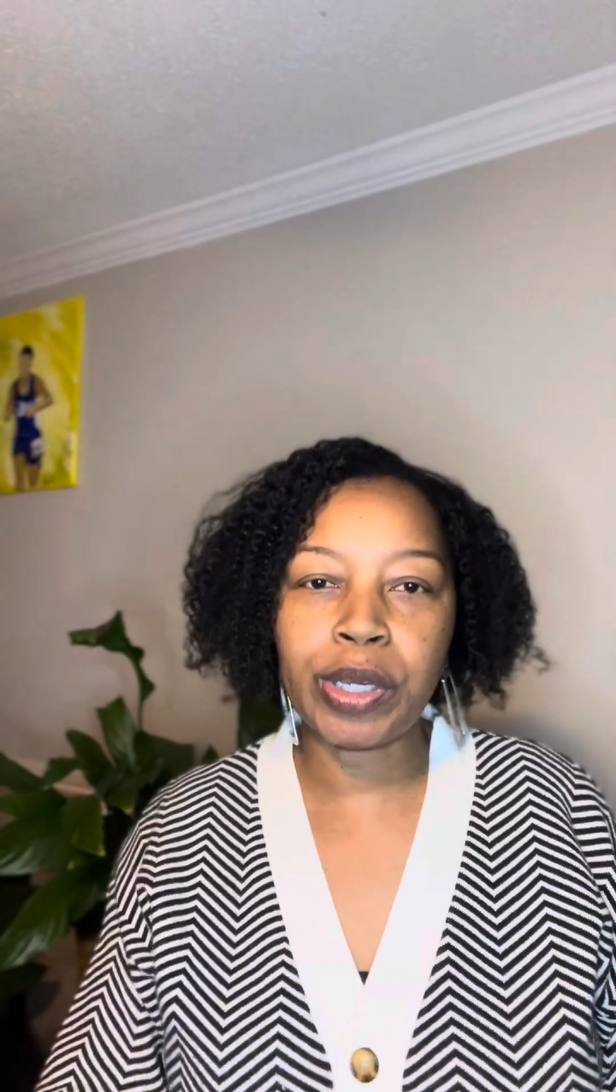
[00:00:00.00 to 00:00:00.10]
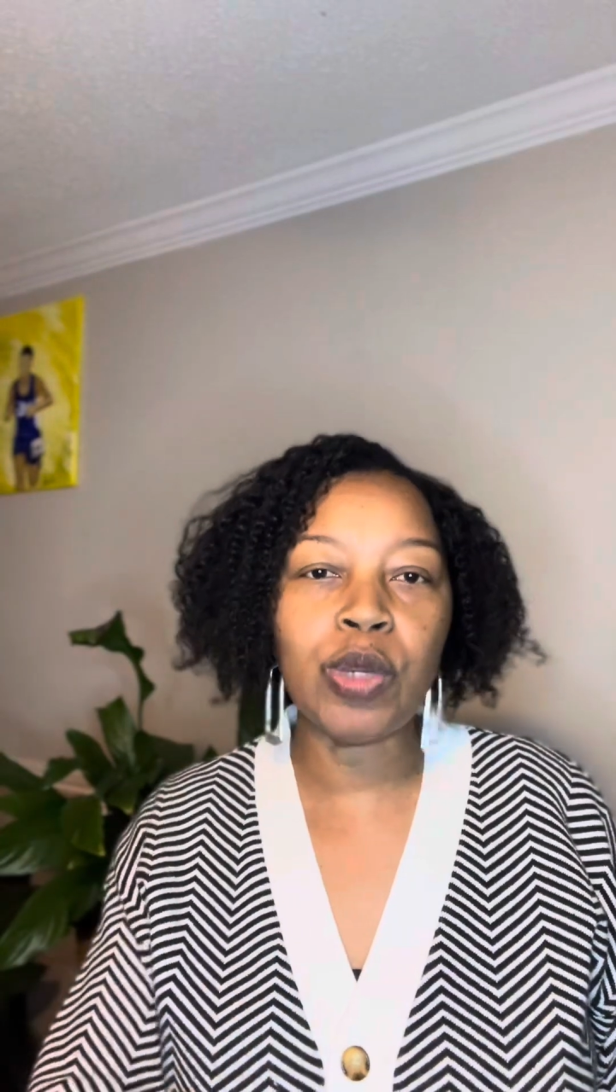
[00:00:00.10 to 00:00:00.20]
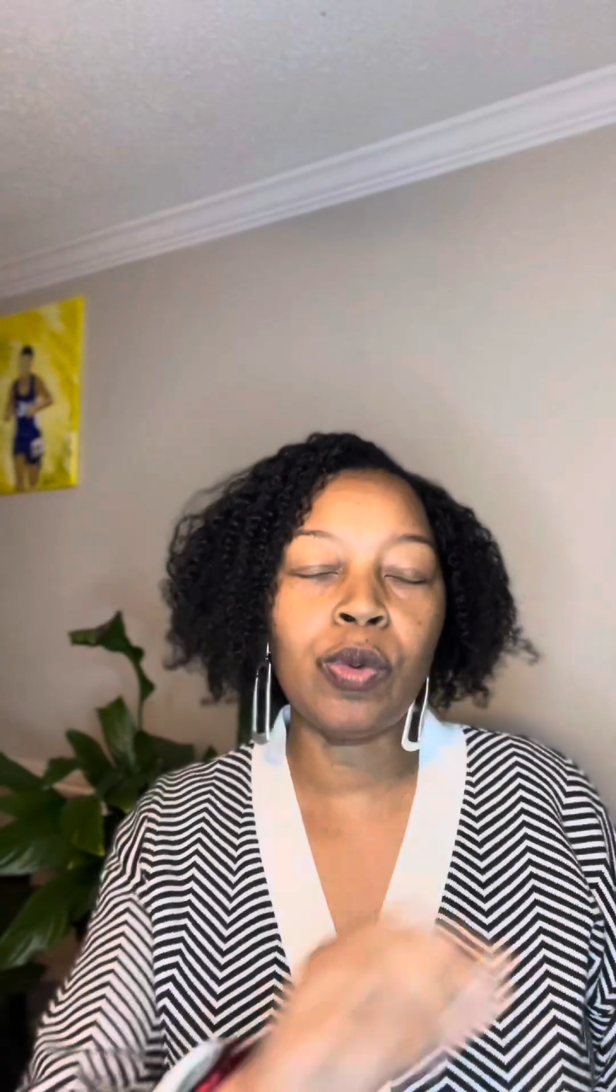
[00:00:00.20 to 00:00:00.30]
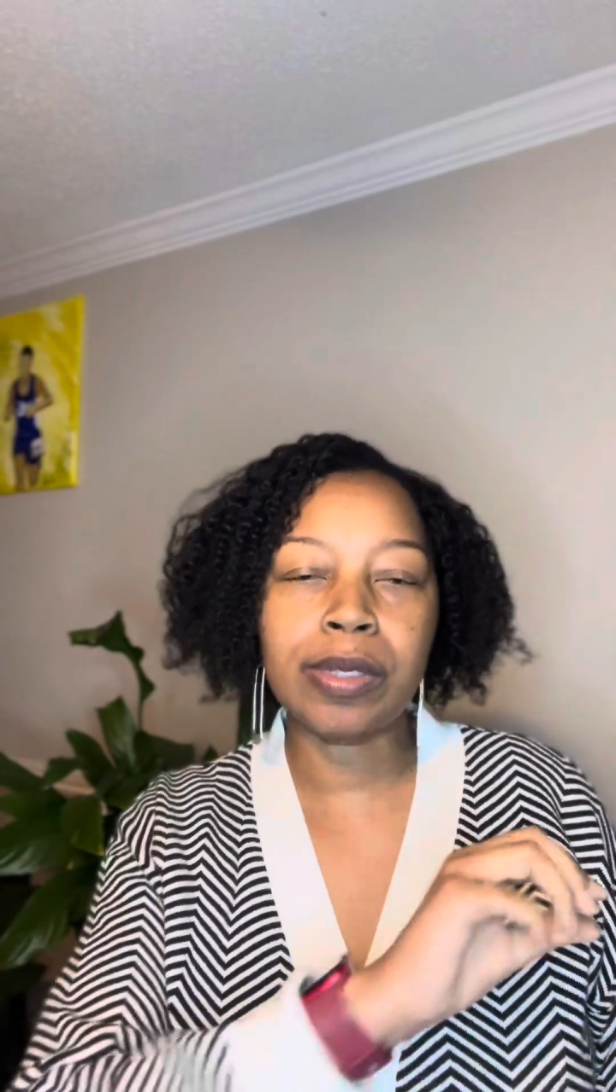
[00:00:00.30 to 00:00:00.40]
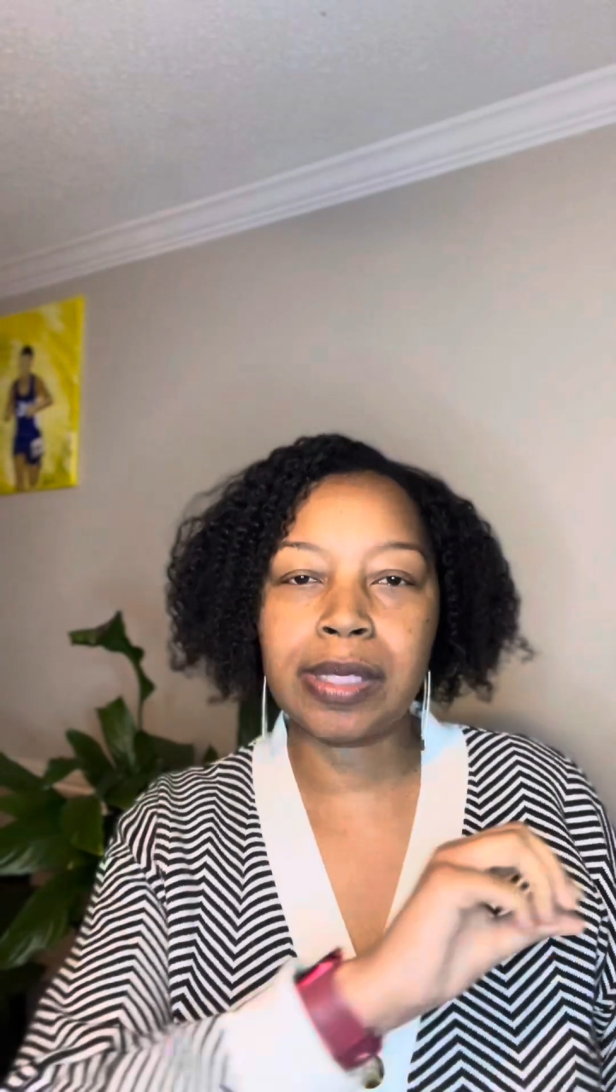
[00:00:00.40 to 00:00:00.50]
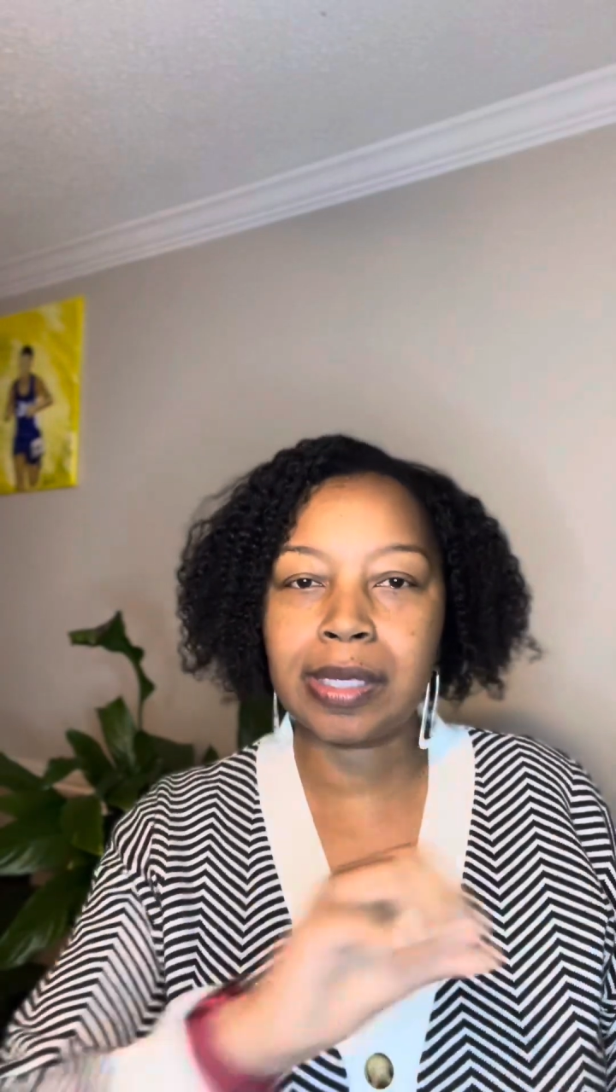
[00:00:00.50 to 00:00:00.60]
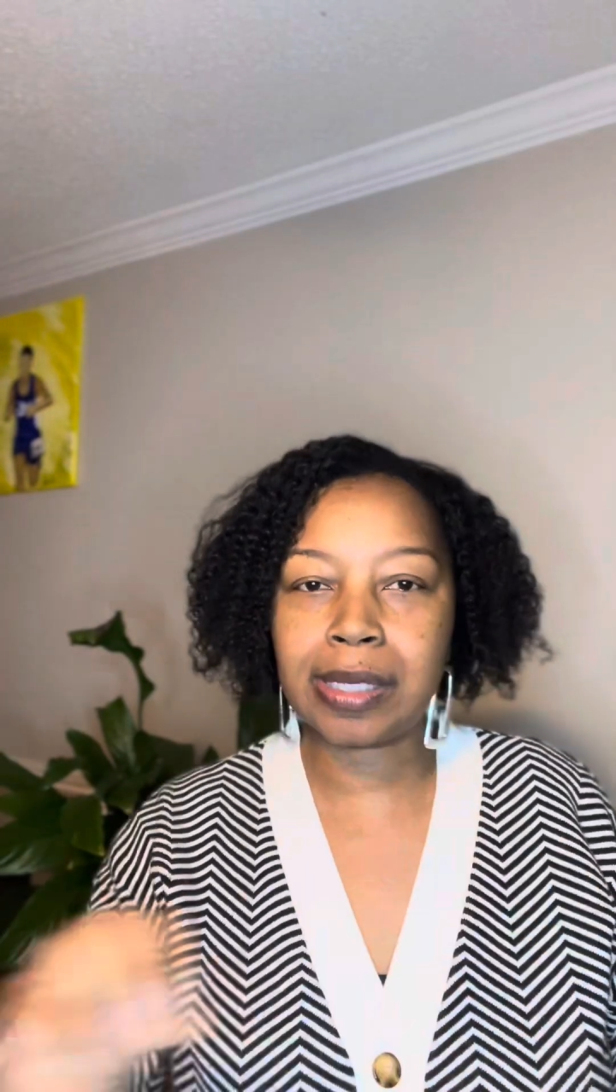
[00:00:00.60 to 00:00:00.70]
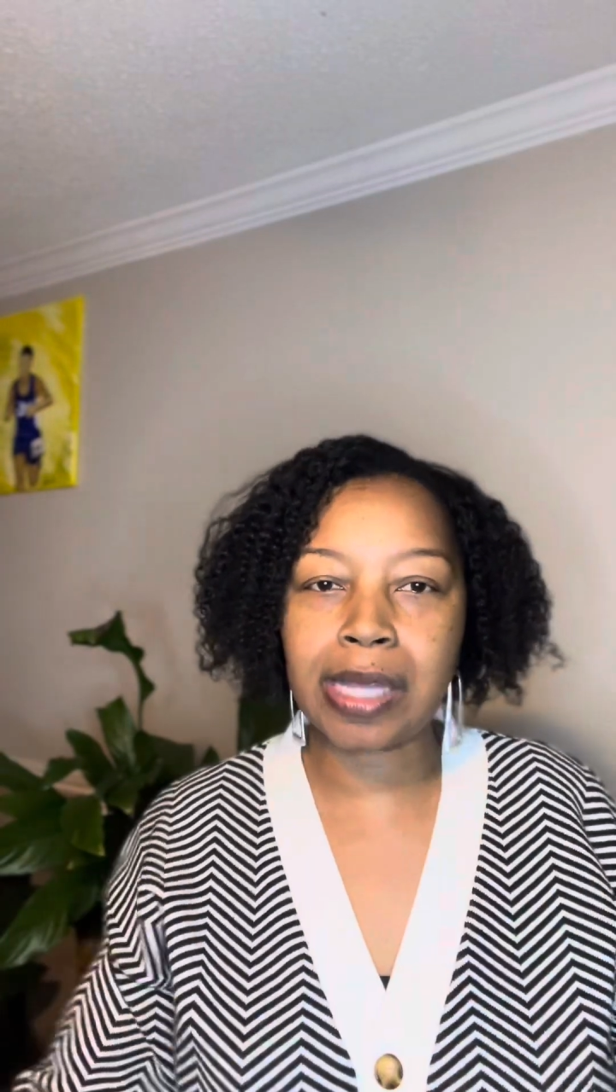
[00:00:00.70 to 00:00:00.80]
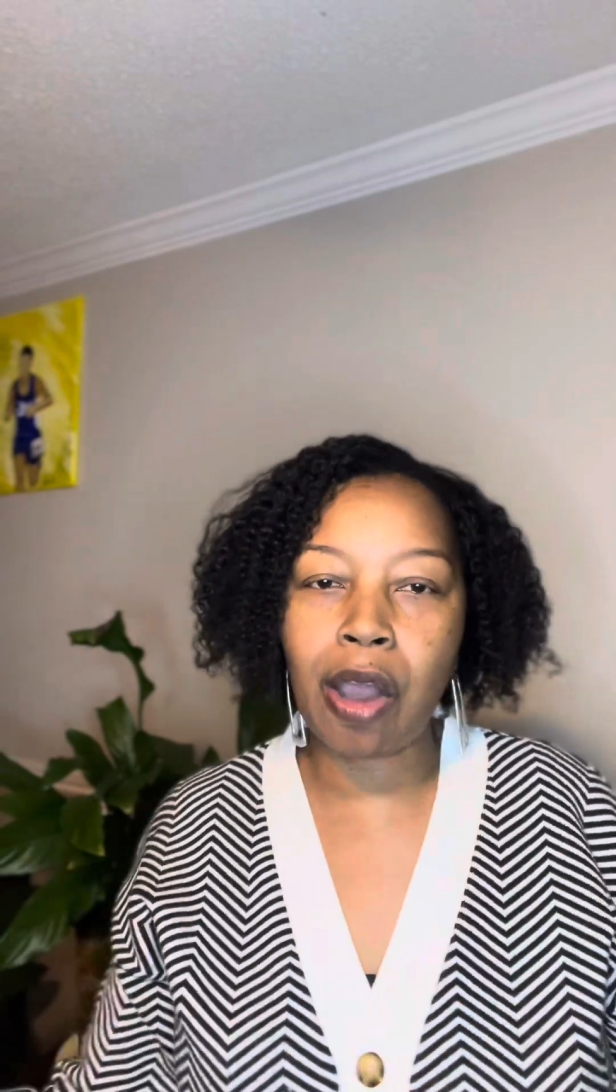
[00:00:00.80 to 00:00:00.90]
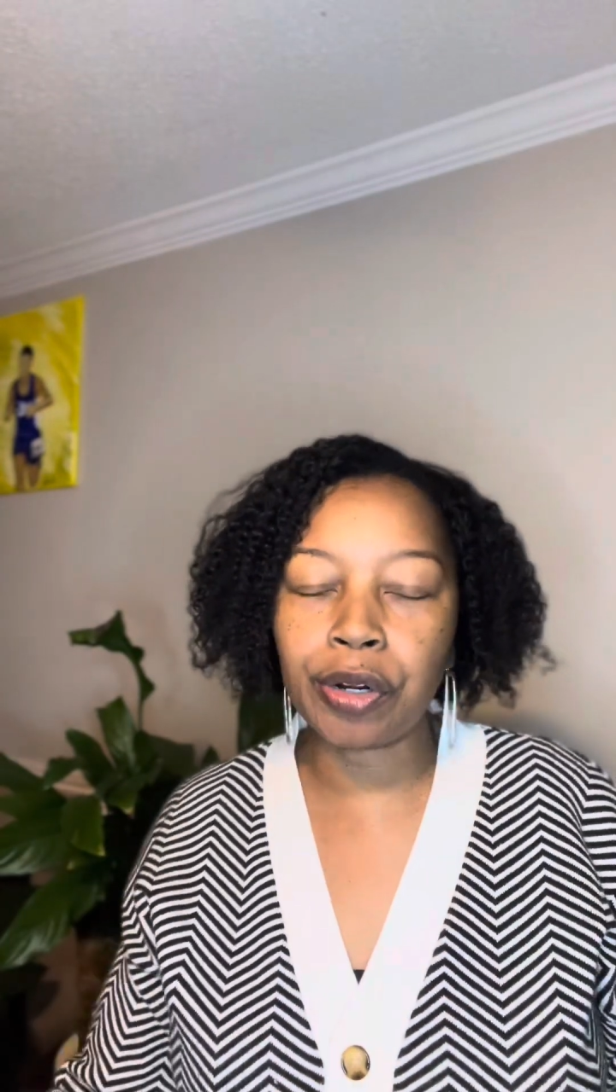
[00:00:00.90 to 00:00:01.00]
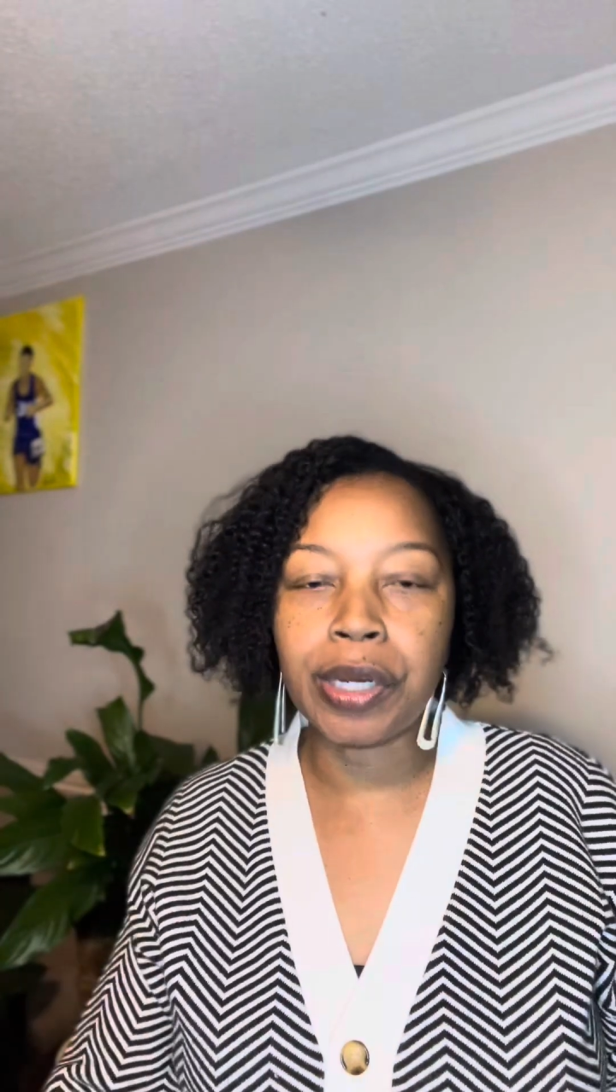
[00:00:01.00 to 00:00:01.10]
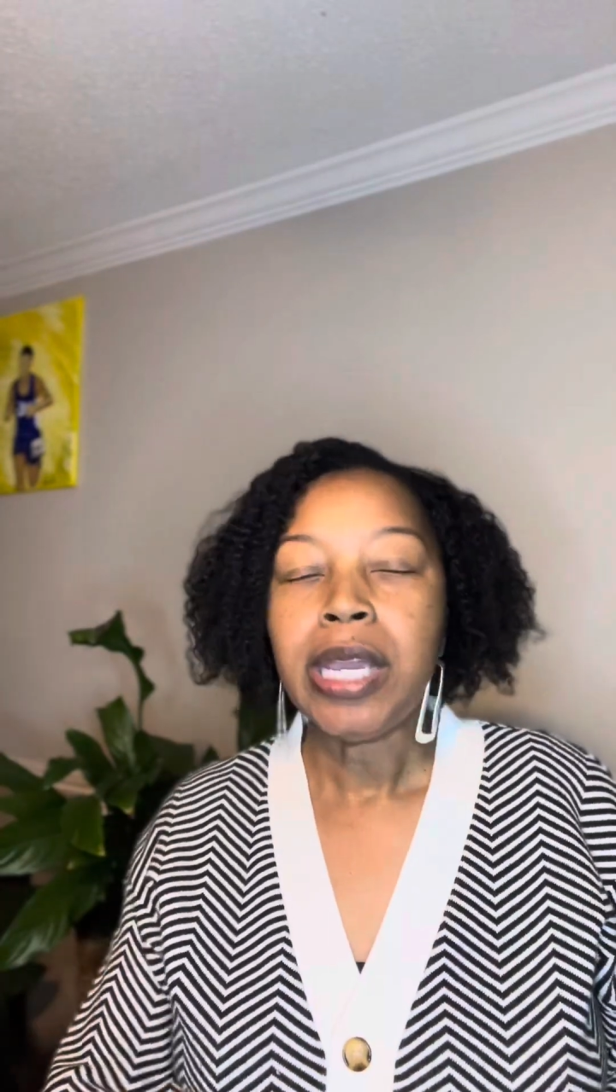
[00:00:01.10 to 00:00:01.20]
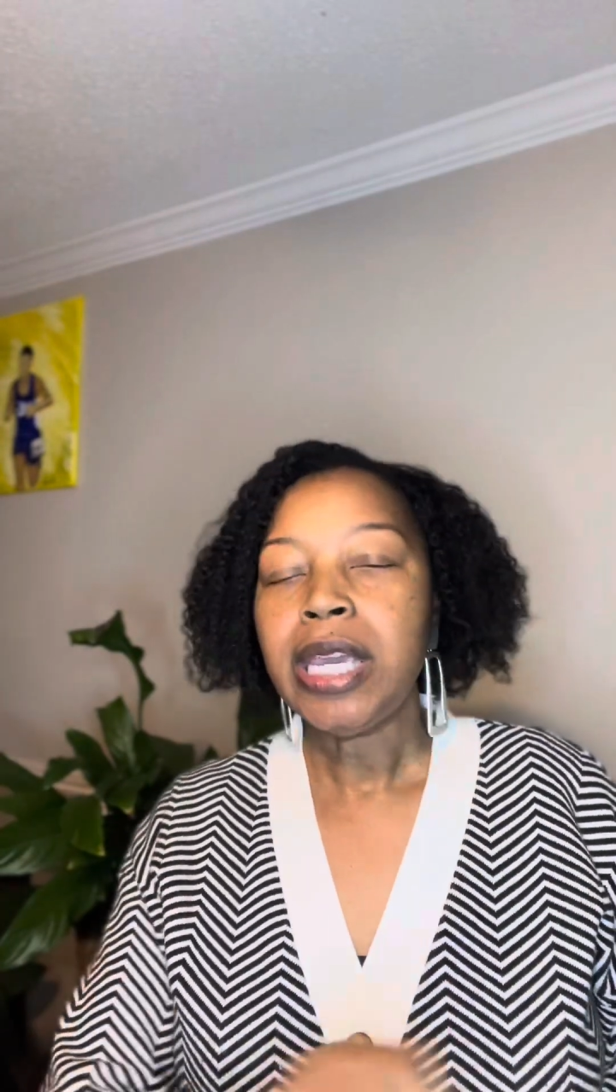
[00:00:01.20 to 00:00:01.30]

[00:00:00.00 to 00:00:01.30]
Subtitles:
He wants to slaughter.